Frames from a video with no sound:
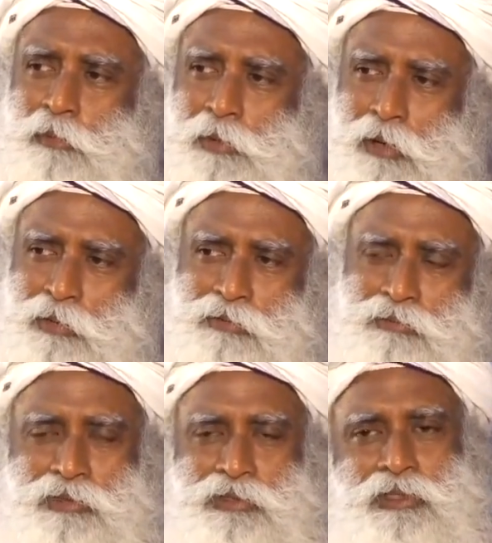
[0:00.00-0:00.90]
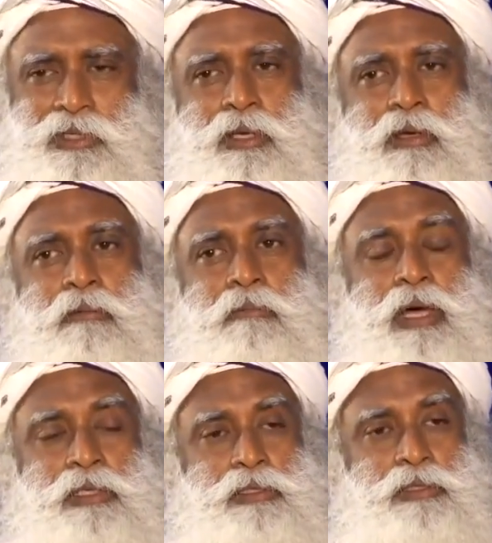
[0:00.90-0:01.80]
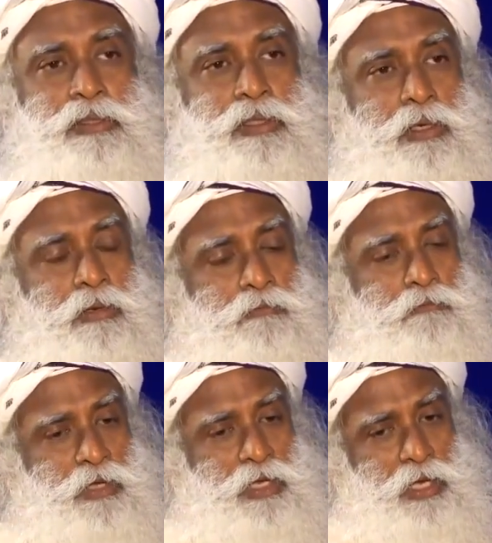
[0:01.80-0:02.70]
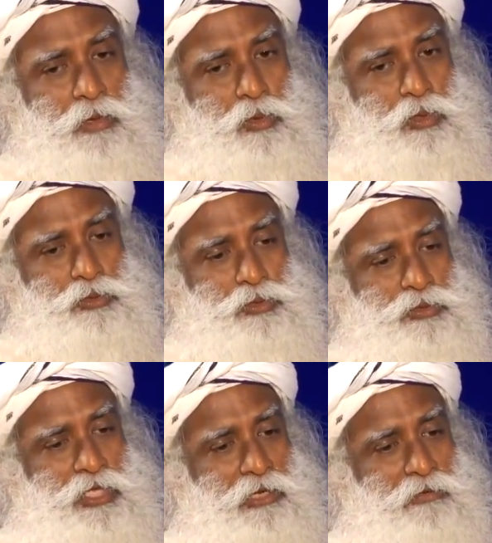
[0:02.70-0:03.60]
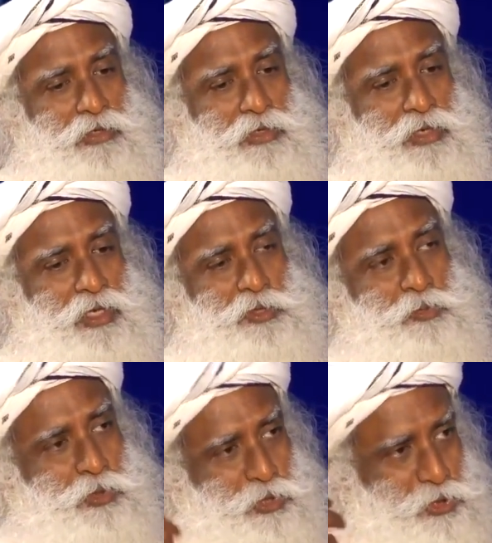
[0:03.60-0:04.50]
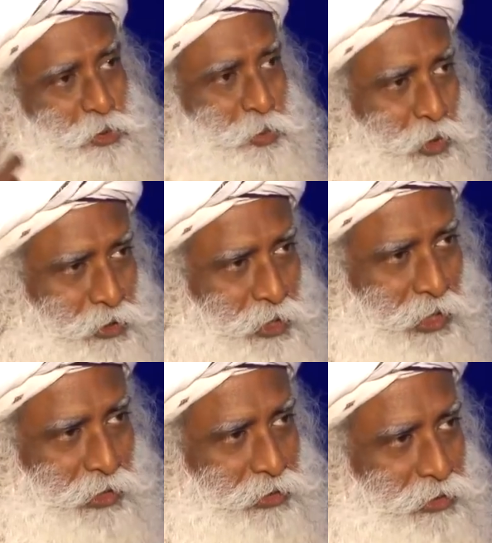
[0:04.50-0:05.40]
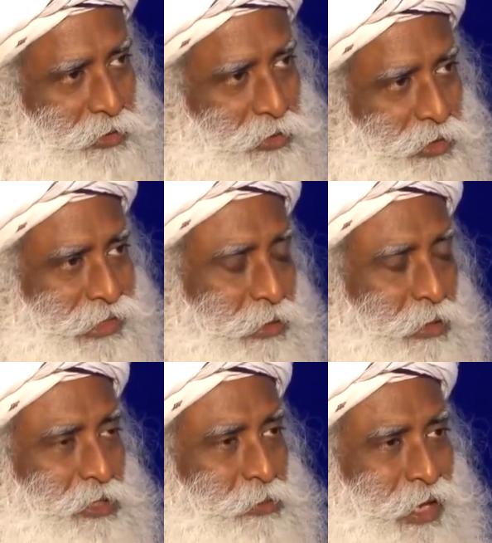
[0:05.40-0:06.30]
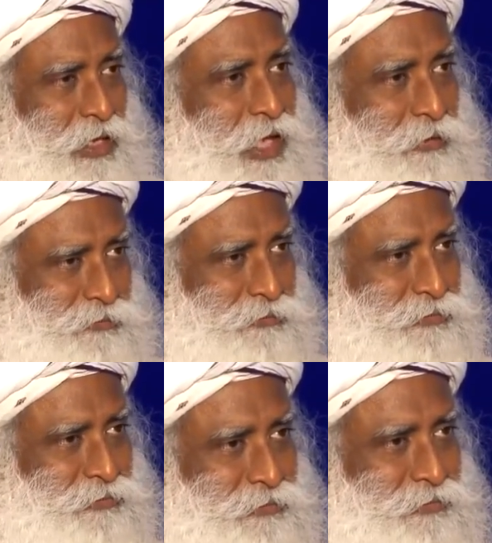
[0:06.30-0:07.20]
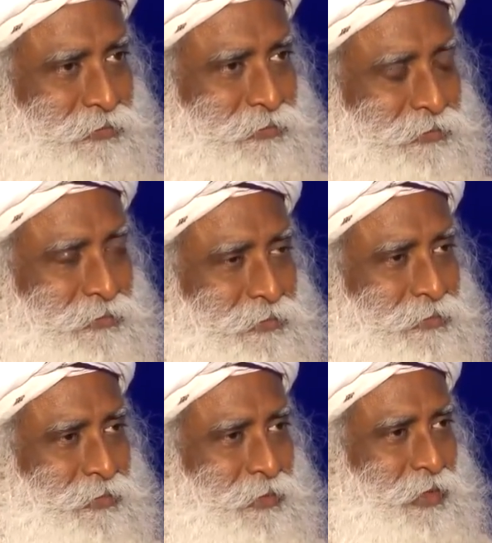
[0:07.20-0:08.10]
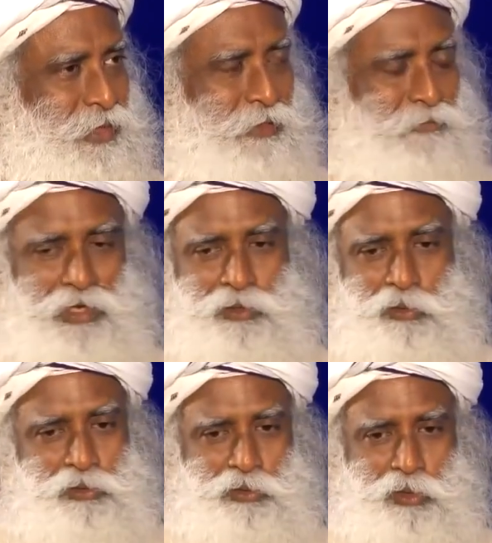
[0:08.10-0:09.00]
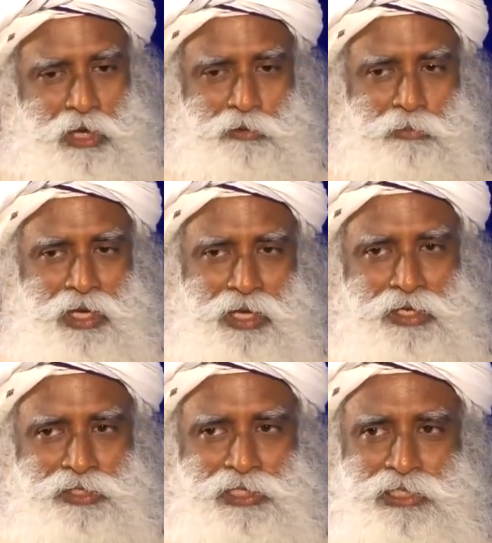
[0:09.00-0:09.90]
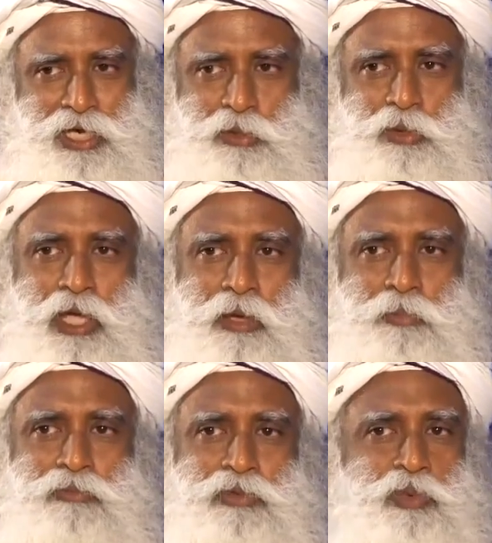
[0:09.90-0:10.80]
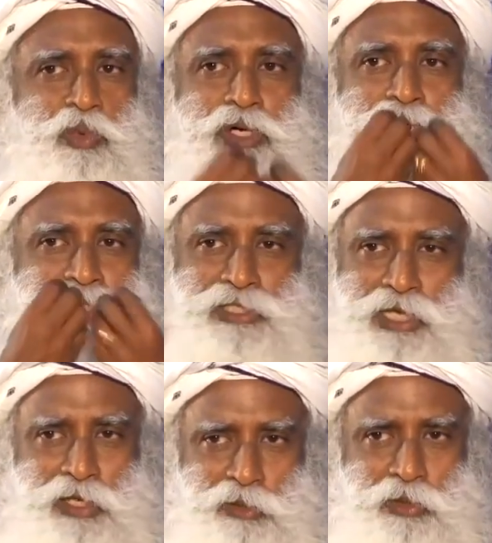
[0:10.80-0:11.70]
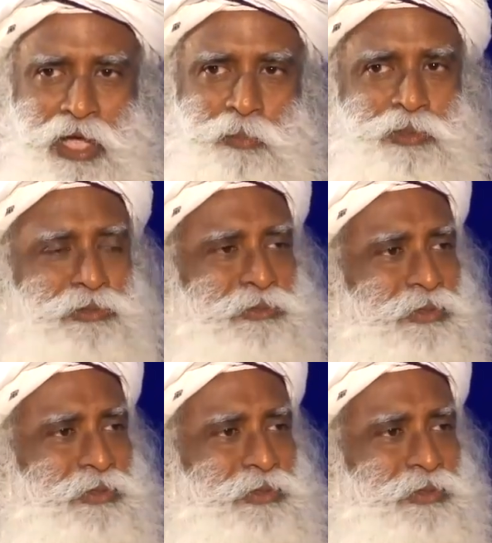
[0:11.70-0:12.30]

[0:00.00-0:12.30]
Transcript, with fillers: no problem. But when I want to deliver a spiritual process, it costs my life. If I don't throw out my energy, it's not going to happen. With words, it's not going to happen.